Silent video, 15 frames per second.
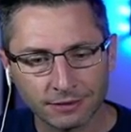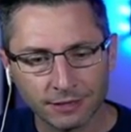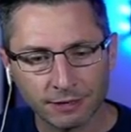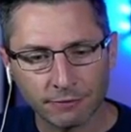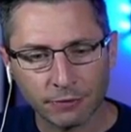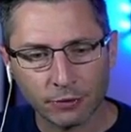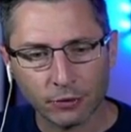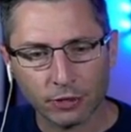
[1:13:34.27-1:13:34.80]

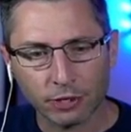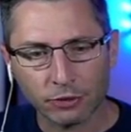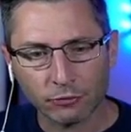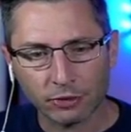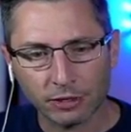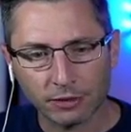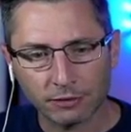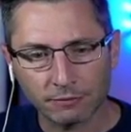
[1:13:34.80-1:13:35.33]
of
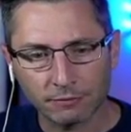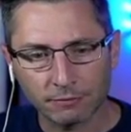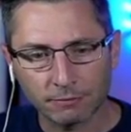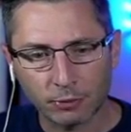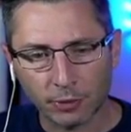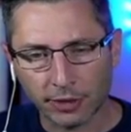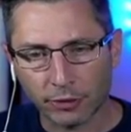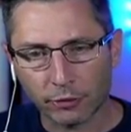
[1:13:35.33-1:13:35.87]

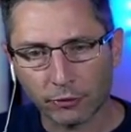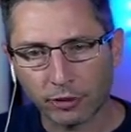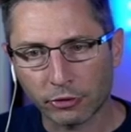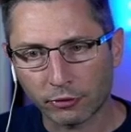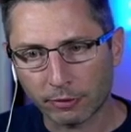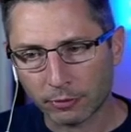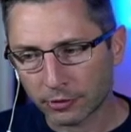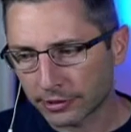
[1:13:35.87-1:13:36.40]

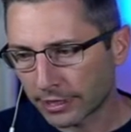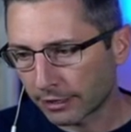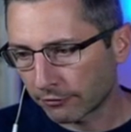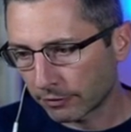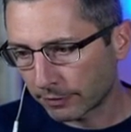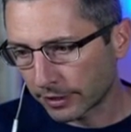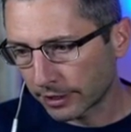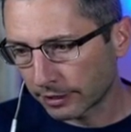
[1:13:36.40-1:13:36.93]
33.33%,
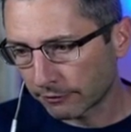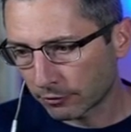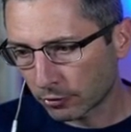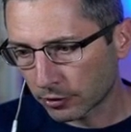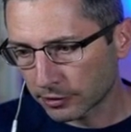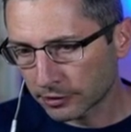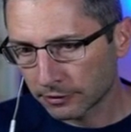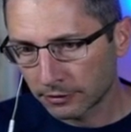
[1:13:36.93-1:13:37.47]
repeating, of
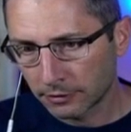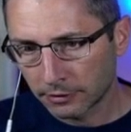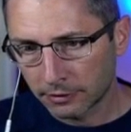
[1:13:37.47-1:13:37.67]
course,